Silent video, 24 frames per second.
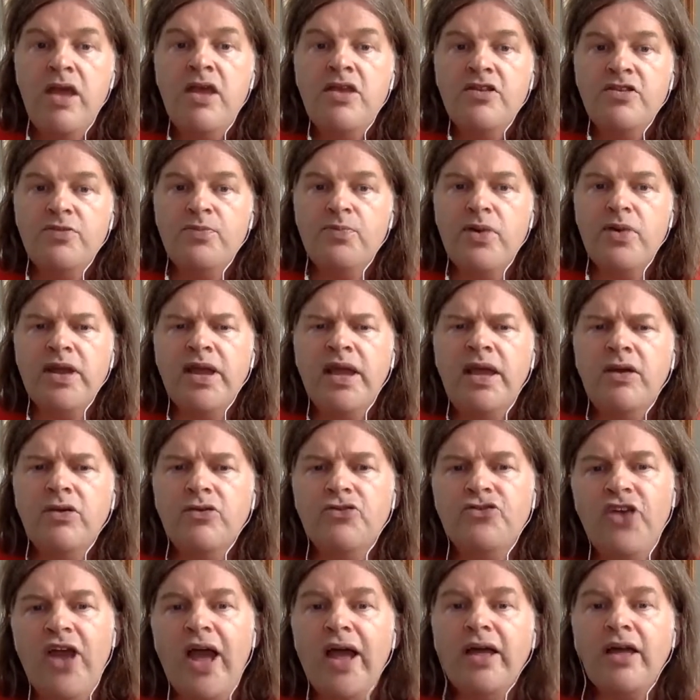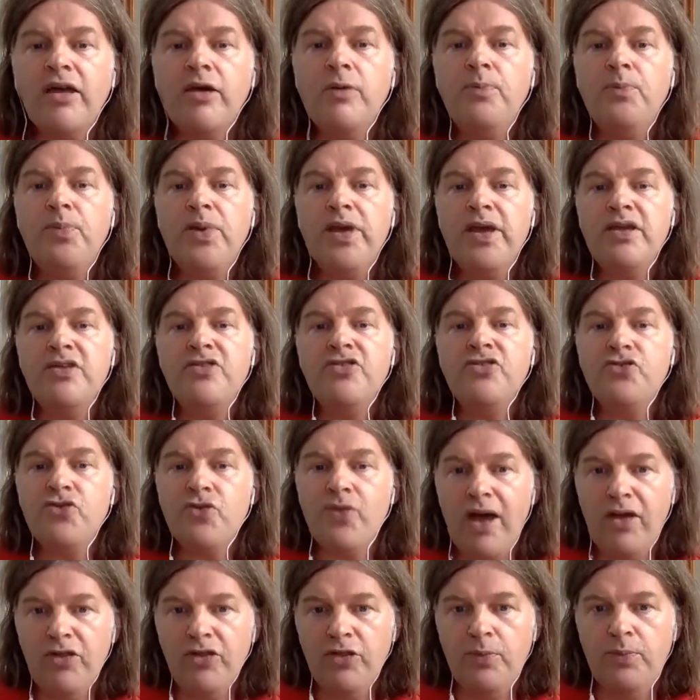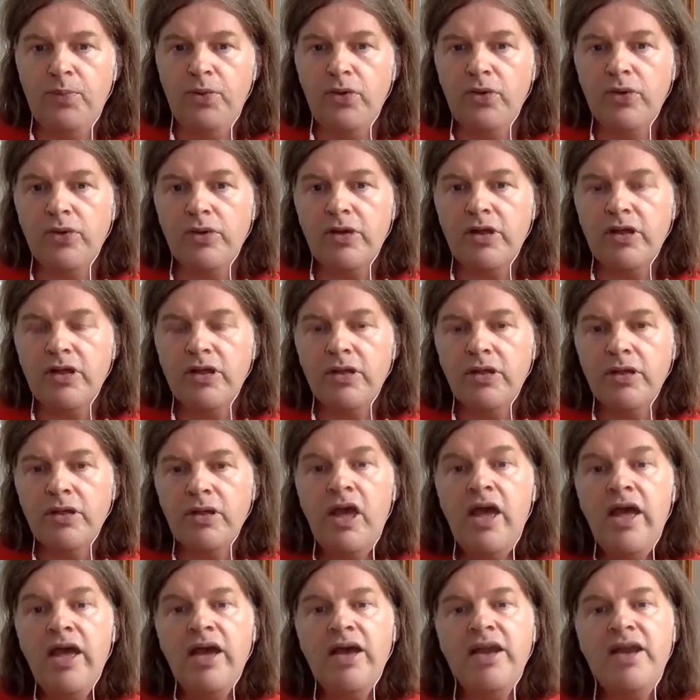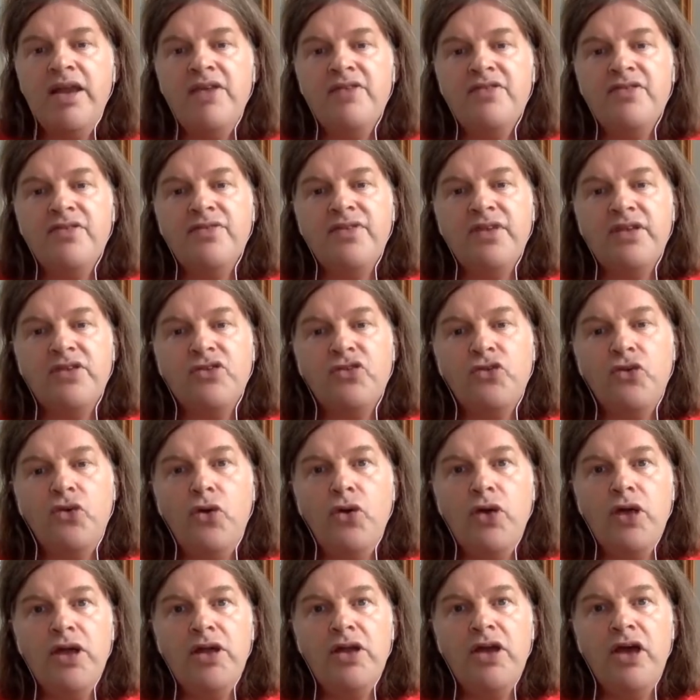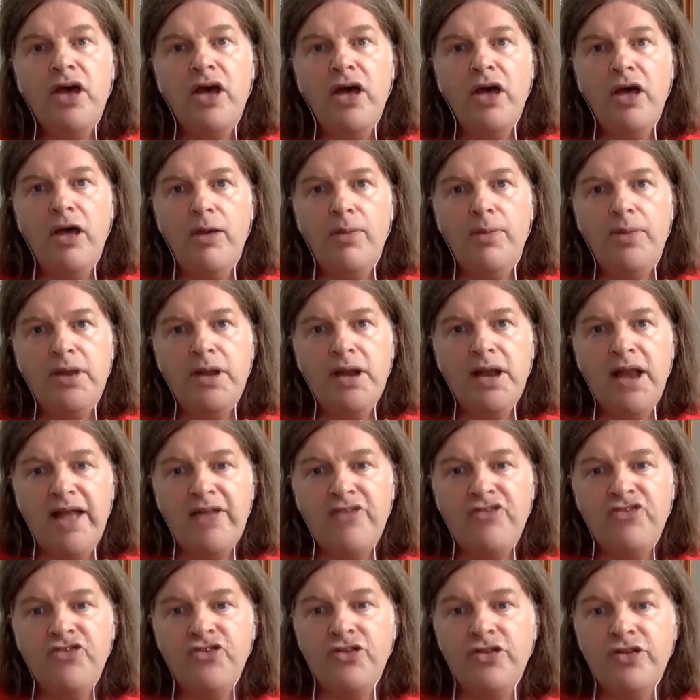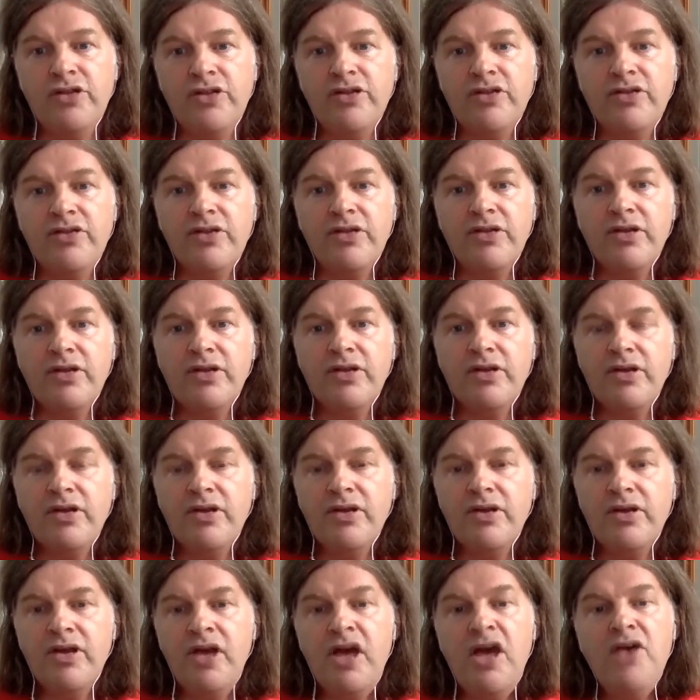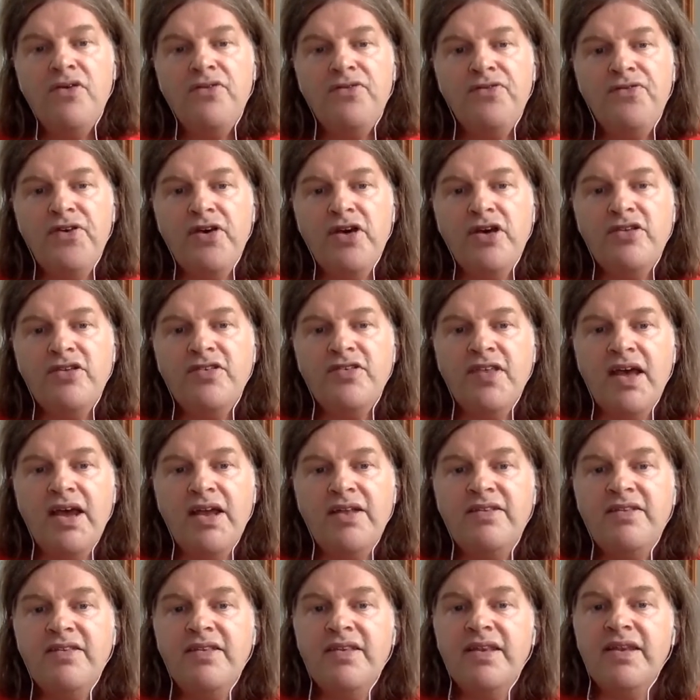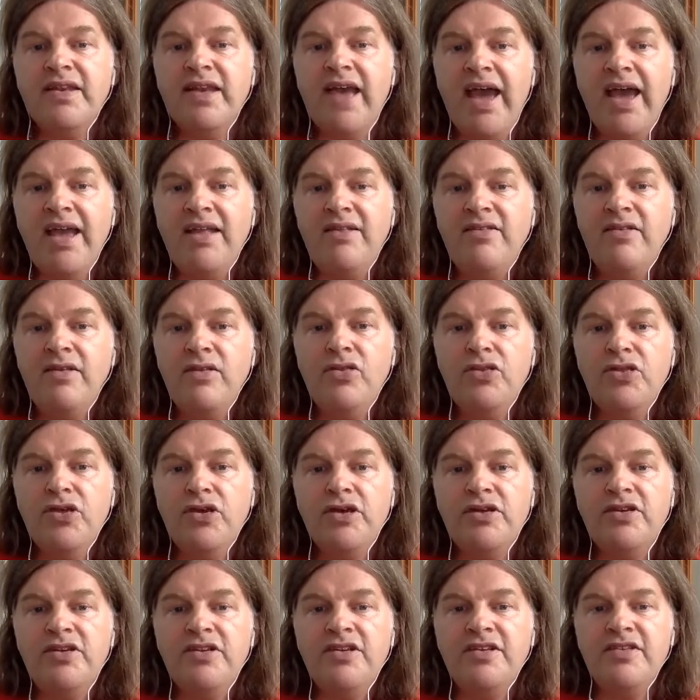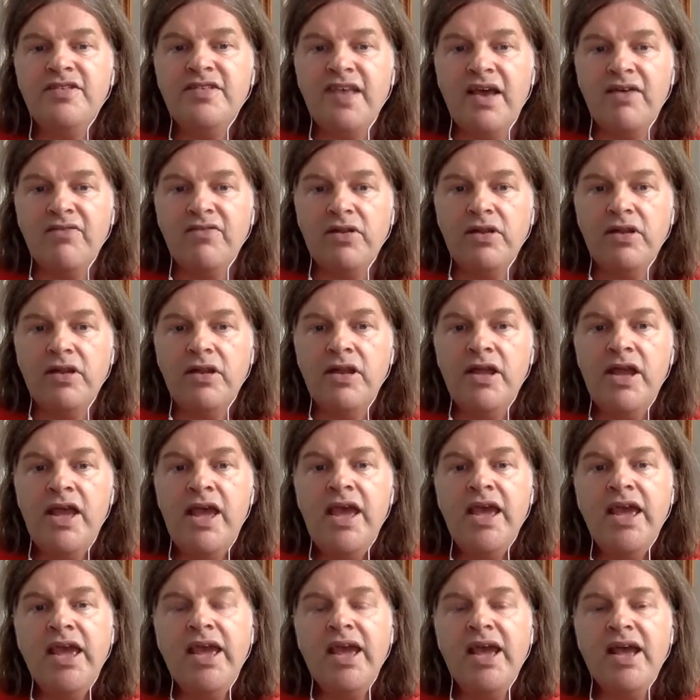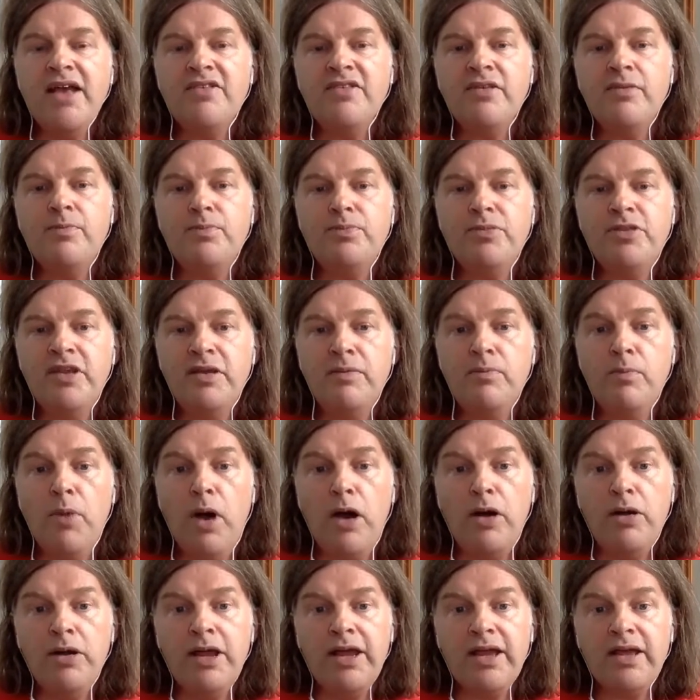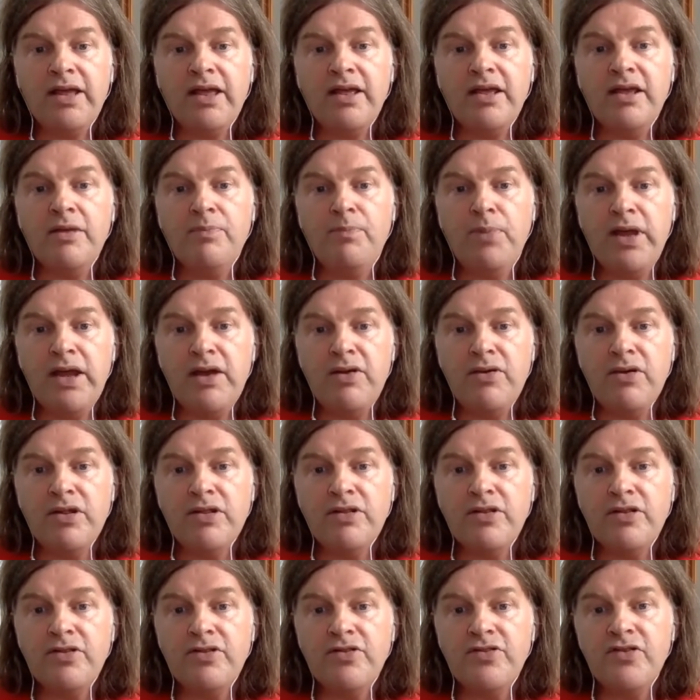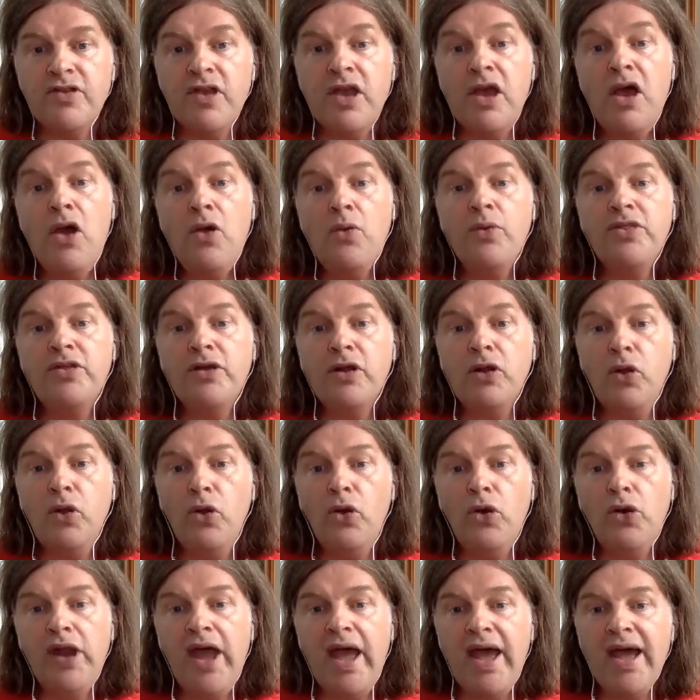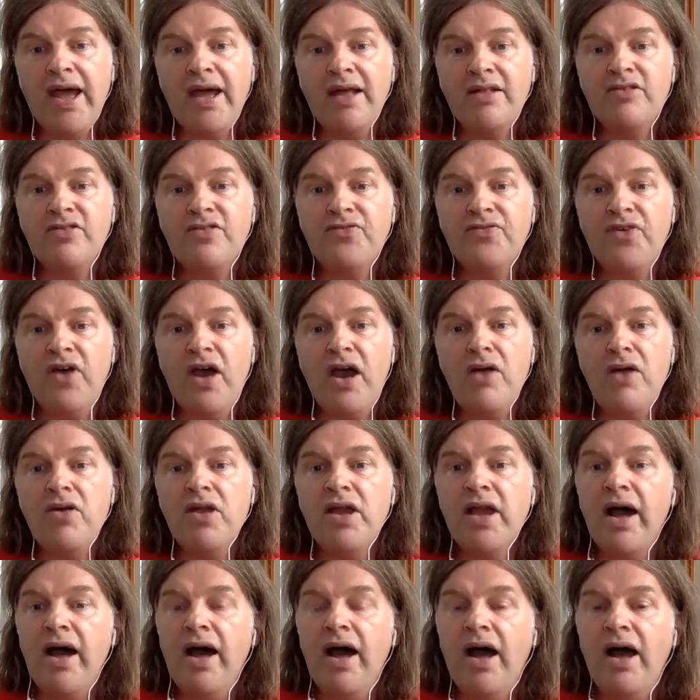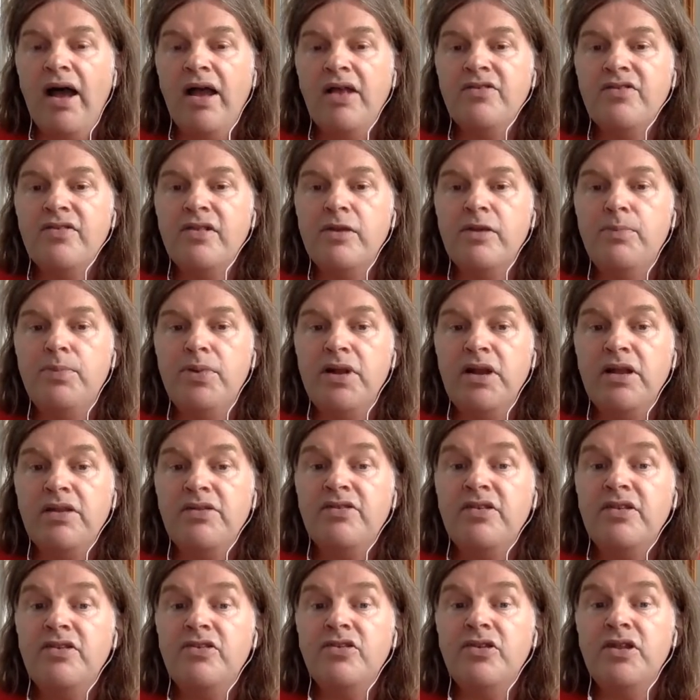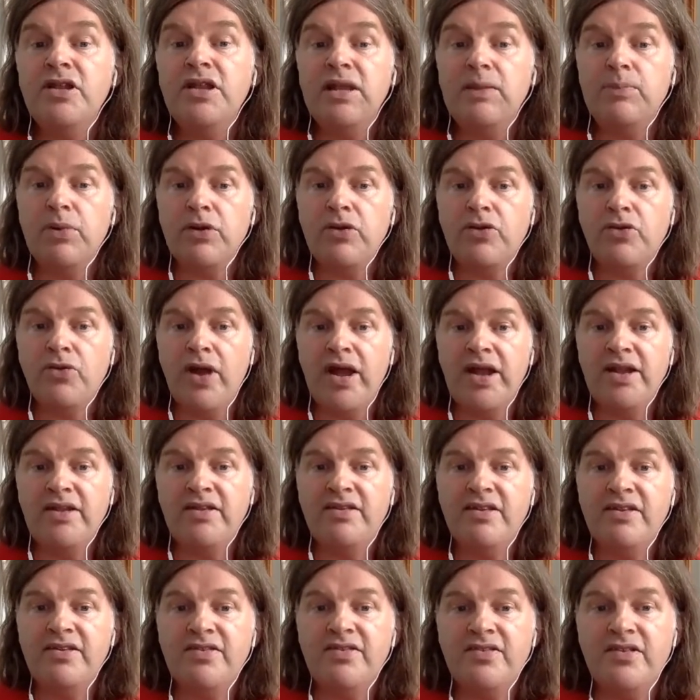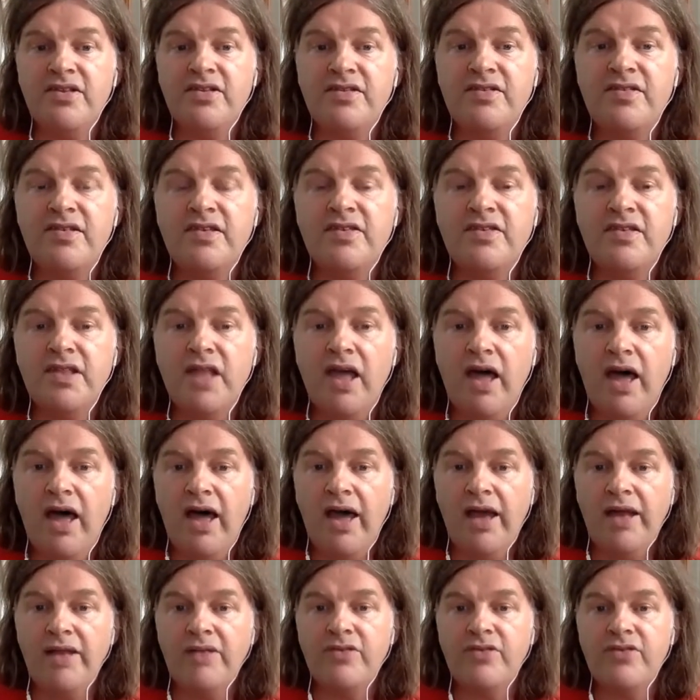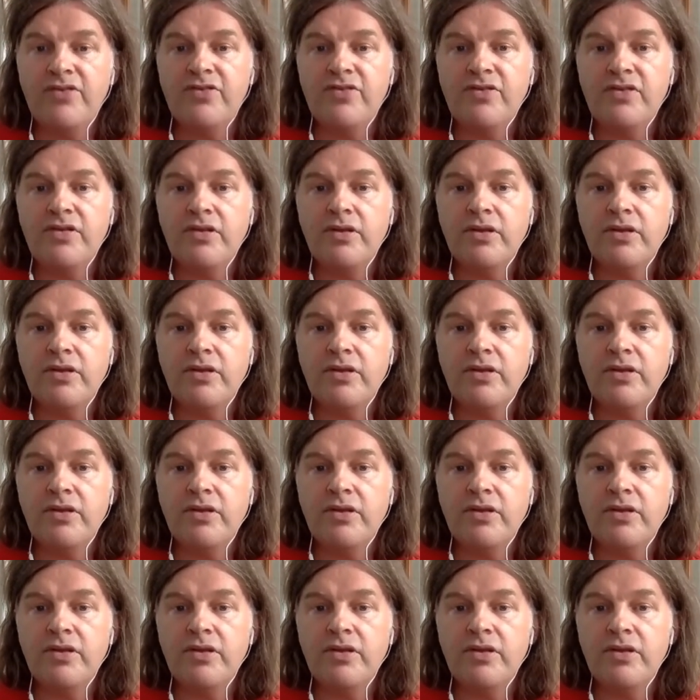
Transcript: Springhill Jack appears throughout the book and he's a Victorian urban legend. First sighted in 1837, he has a demonic appearance with clawed hands, fiery eyes, and the ability to leap great distances and heights.